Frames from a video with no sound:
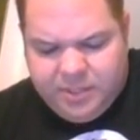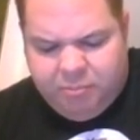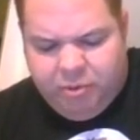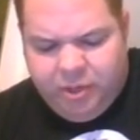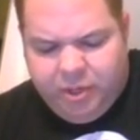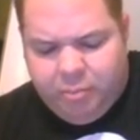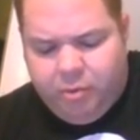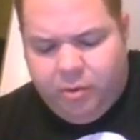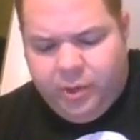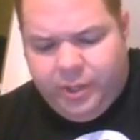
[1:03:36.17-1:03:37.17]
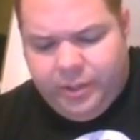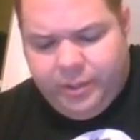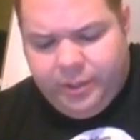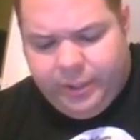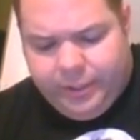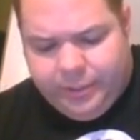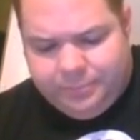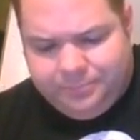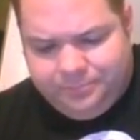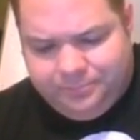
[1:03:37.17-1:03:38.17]
That's a pretty good point. It's
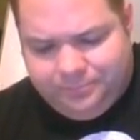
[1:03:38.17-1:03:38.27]
a